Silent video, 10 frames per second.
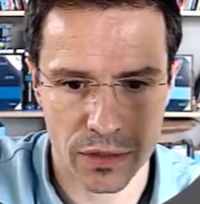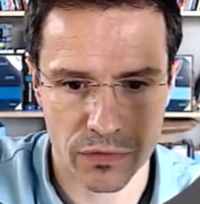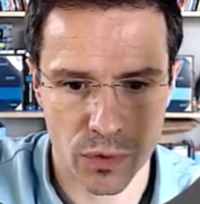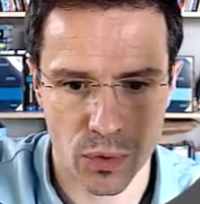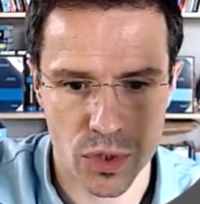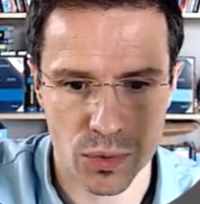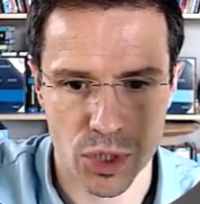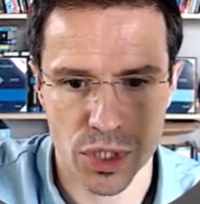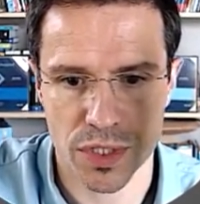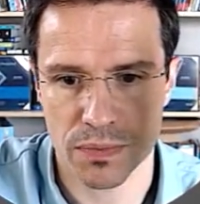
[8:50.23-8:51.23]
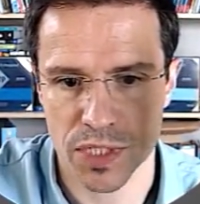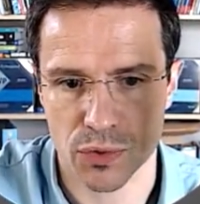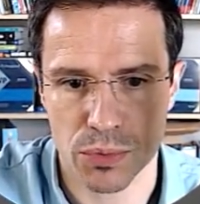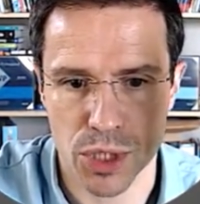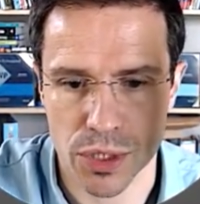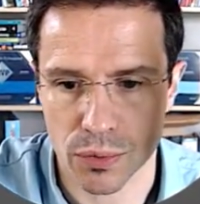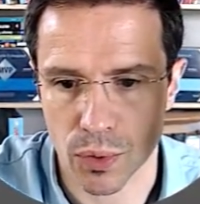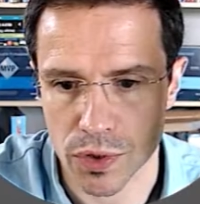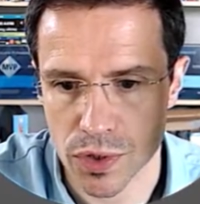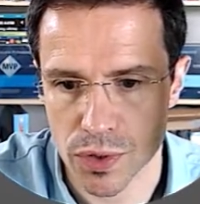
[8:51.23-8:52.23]
of course, which subscription you
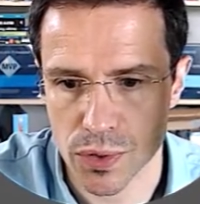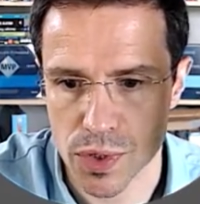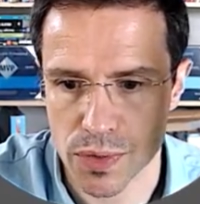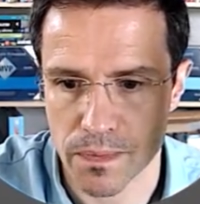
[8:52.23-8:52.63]
want to use.